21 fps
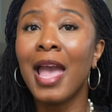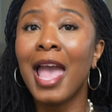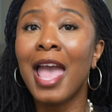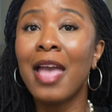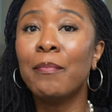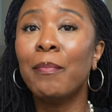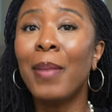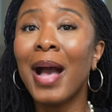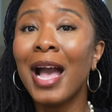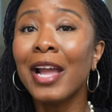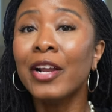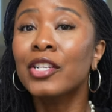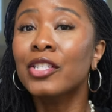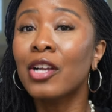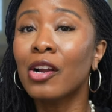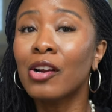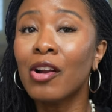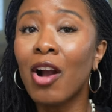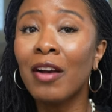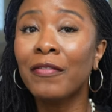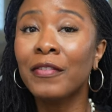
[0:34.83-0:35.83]
and buyers
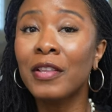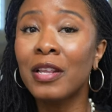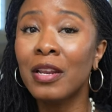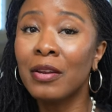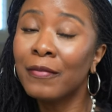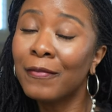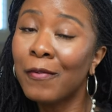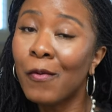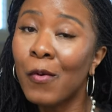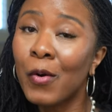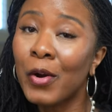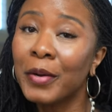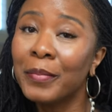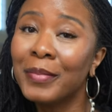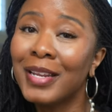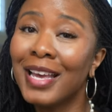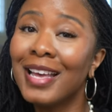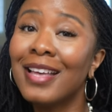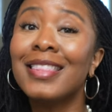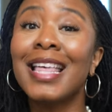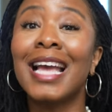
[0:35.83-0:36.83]
are often
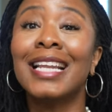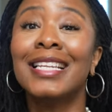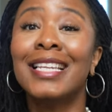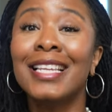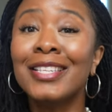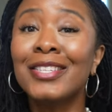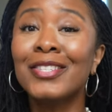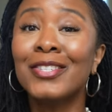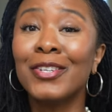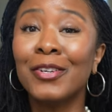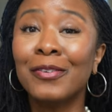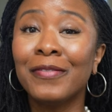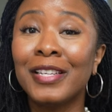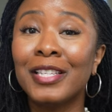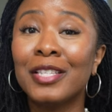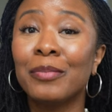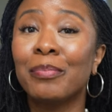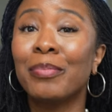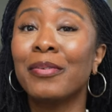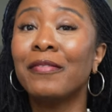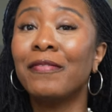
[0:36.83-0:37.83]
informed that this
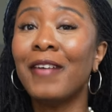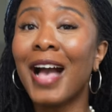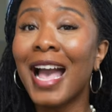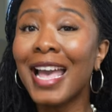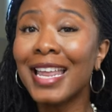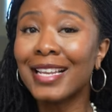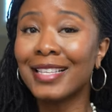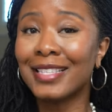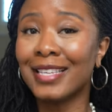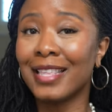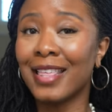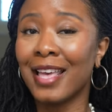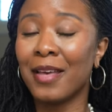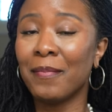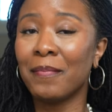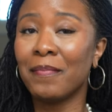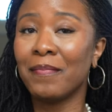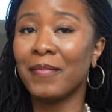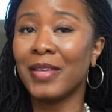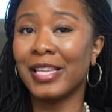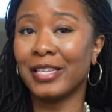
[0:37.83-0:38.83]
service provided to
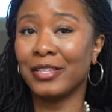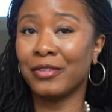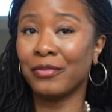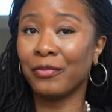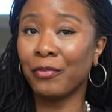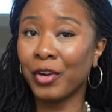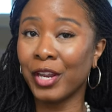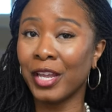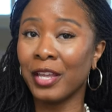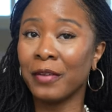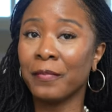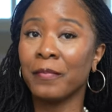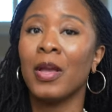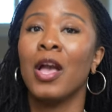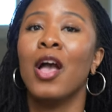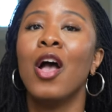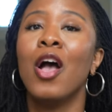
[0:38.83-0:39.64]
them is free,